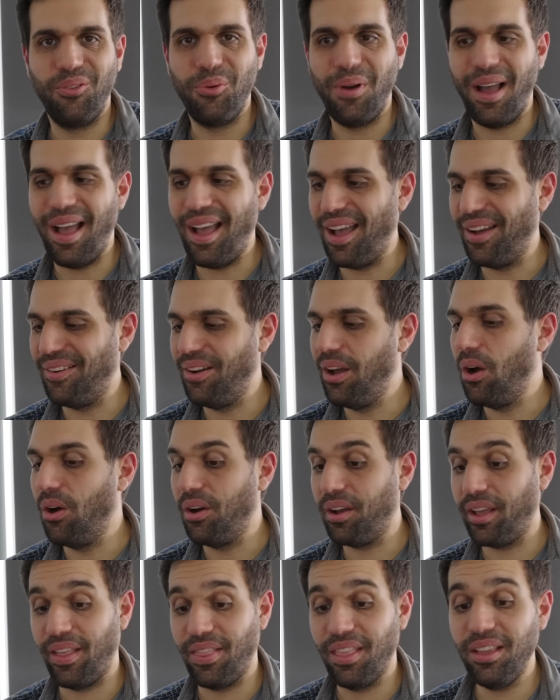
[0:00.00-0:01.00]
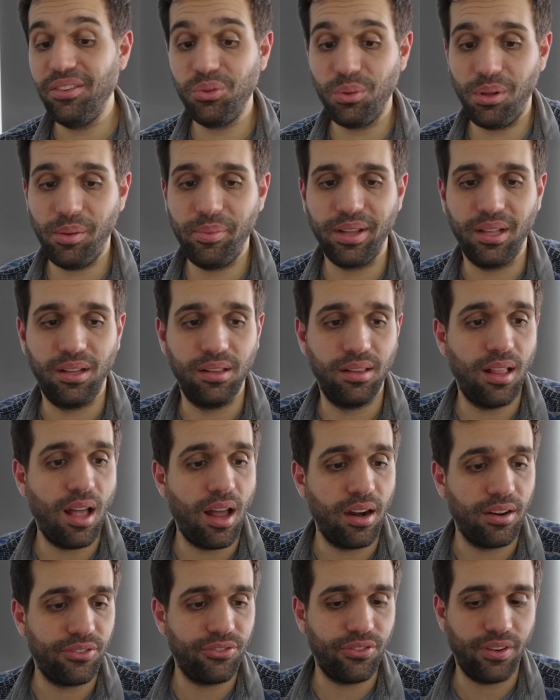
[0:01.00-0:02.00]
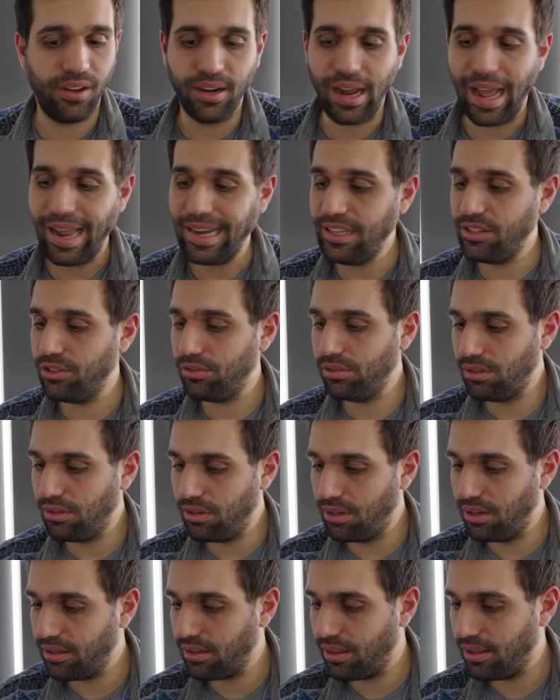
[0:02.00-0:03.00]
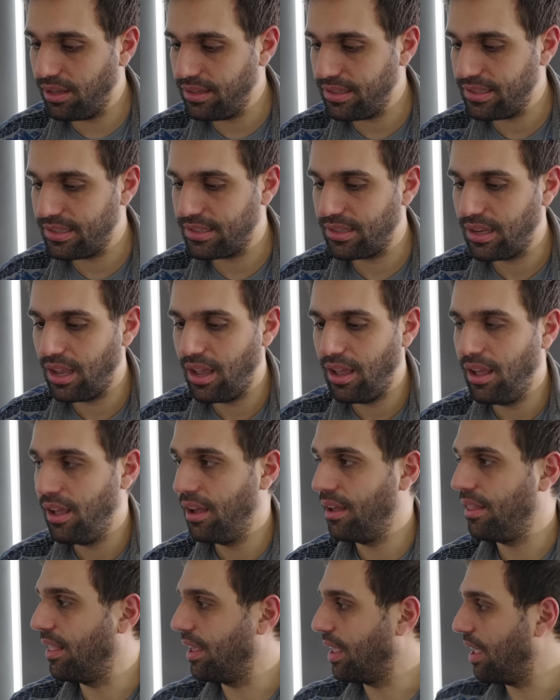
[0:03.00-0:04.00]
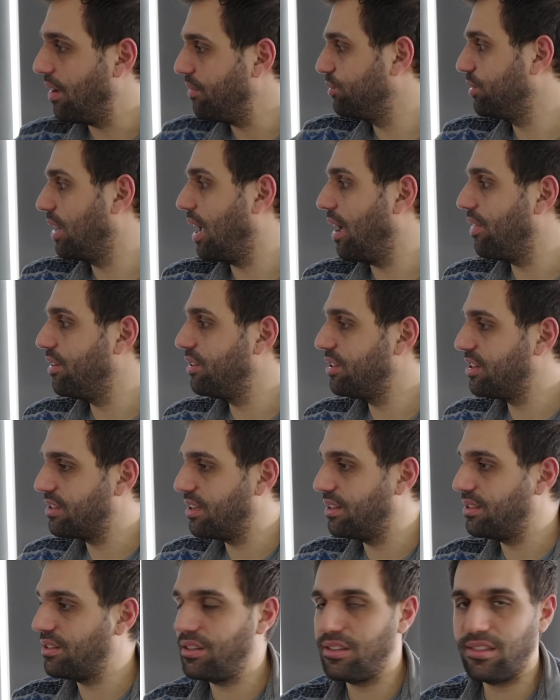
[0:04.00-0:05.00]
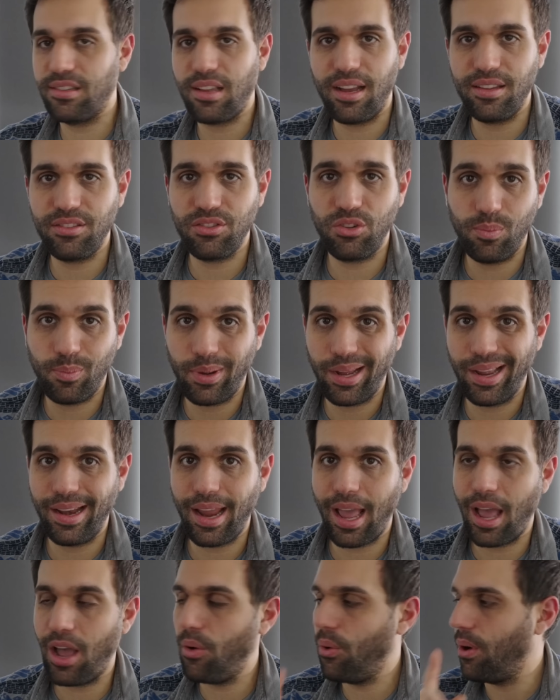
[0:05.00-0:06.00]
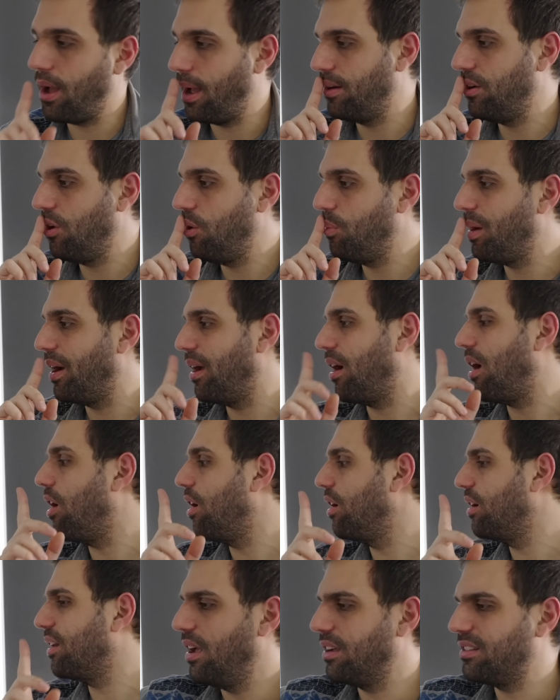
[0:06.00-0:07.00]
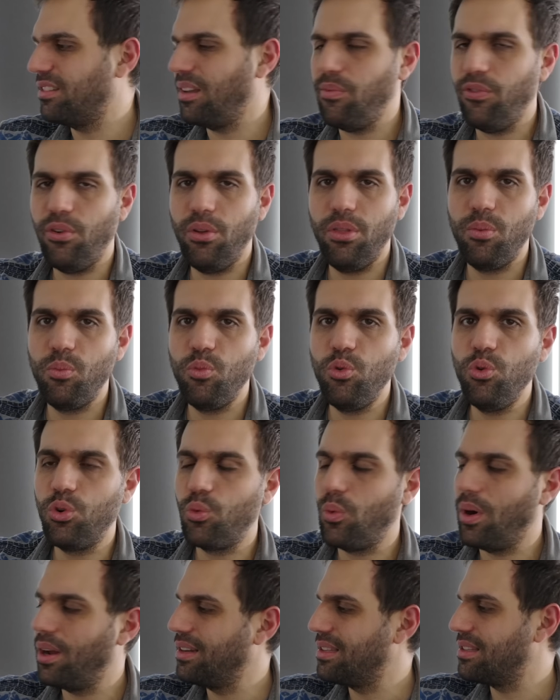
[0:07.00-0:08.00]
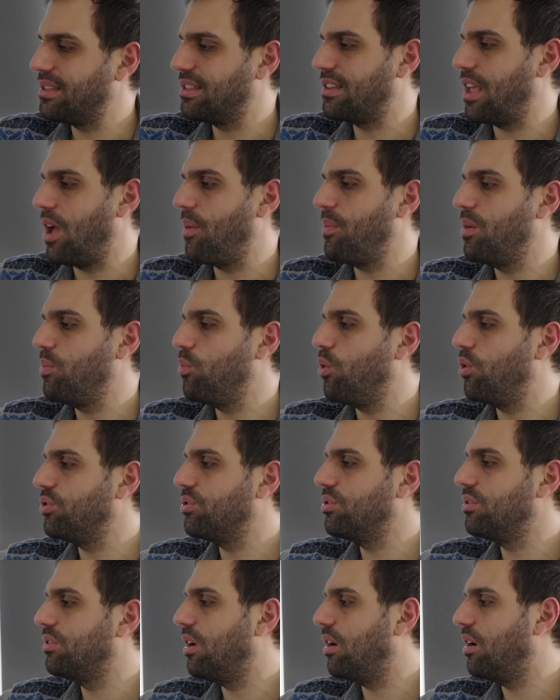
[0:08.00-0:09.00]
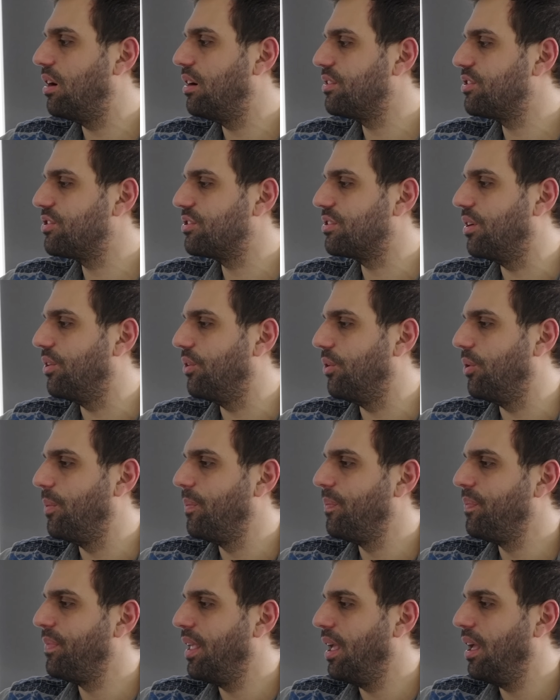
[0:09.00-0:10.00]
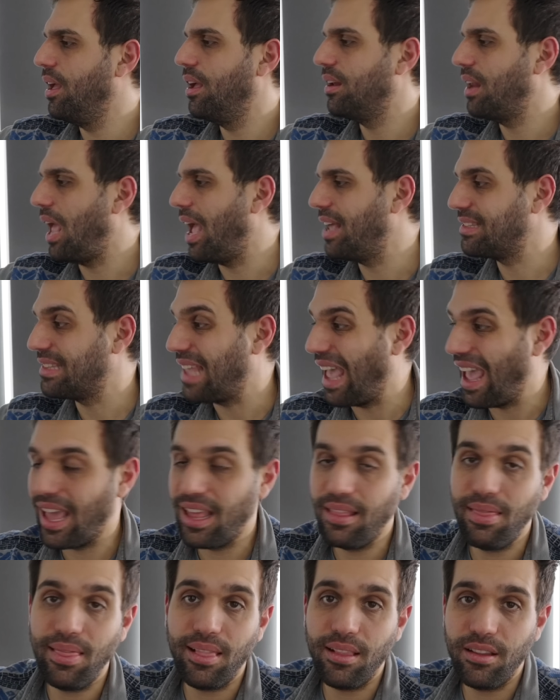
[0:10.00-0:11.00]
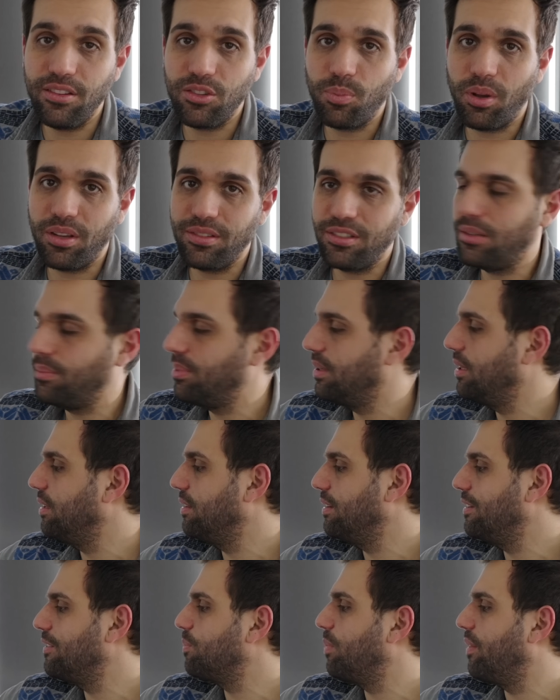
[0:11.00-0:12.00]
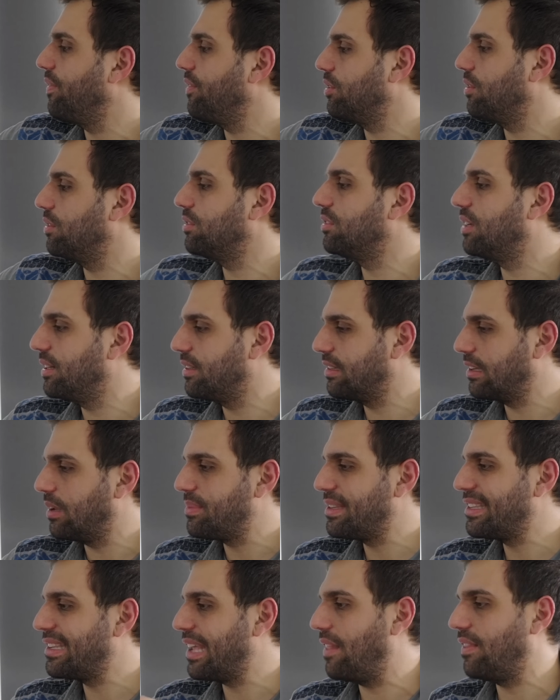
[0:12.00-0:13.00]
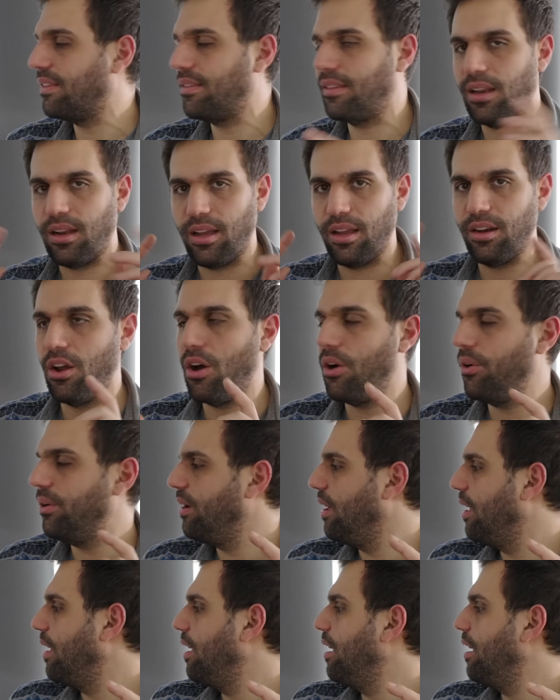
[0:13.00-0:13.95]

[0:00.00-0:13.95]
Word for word: Wow. Okay, this will be a lot of fun. I need to learn this like every other synthesizer by now, I know by heart, except for the Moog one, it's semi-modular, so it has endless possibilities, but there are already some sets that I know.